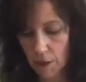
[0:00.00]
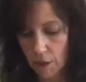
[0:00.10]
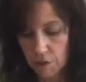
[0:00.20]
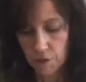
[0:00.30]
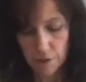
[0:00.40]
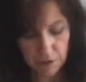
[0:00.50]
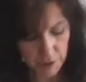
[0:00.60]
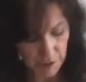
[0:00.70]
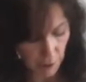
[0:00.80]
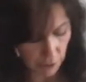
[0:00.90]
So there's the
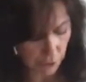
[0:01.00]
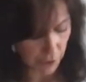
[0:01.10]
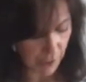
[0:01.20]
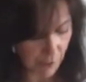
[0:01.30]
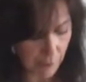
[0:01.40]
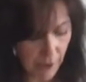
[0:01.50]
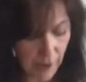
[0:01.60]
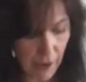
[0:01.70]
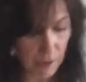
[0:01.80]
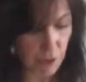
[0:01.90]
sour cream,
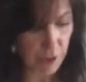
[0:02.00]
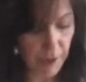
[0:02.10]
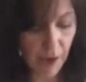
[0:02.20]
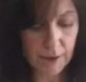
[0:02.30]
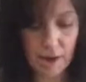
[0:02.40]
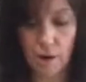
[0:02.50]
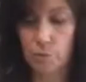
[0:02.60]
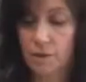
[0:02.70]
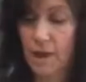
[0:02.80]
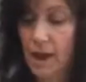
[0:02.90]
and to that now
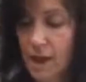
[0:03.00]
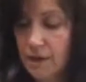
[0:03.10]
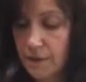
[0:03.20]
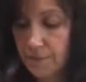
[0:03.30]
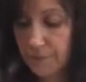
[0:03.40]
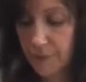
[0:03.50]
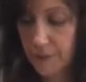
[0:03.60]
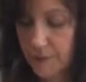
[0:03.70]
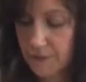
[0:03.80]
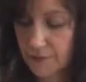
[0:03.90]
we'll add
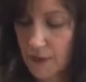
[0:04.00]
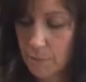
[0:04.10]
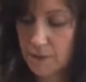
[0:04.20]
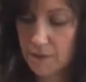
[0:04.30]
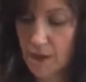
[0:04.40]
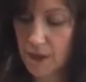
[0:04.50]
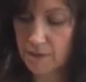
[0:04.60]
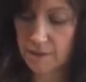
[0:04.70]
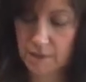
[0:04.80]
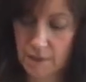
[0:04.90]
this lemon
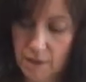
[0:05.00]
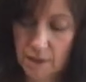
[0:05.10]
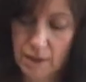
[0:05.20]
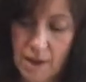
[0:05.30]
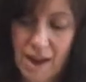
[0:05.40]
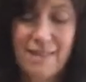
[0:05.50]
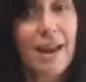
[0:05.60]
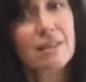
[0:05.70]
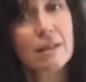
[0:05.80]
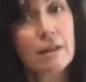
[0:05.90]
zest. And
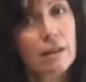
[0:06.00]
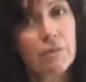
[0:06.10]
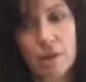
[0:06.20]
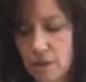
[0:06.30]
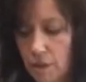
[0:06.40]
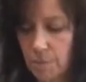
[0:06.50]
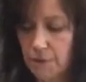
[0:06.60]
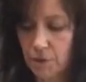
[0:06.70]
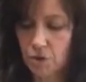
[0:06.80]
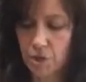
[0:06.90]
that's gonna give it a little bit
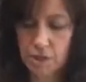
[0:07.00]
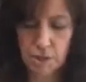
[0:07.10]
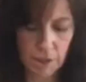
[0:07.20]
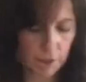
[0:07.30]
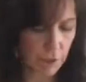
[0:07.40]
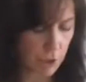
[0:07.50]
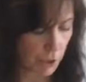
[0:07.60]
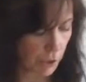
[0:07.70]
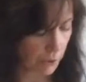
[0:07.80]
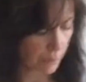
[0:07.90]
of a green tint too.